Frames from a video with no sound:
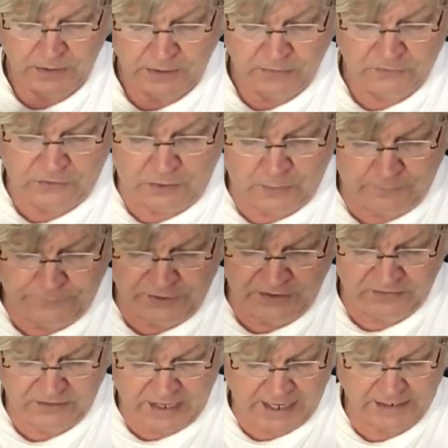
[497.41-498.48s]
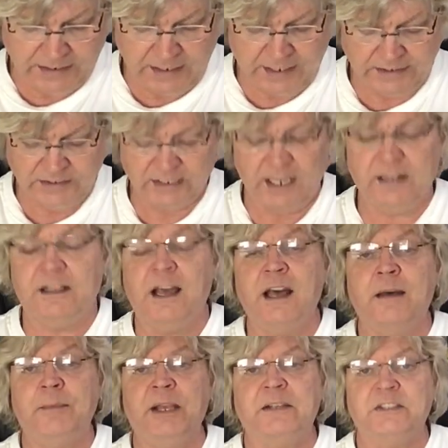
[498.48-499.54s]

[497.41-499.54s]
So if this 99-cent comic,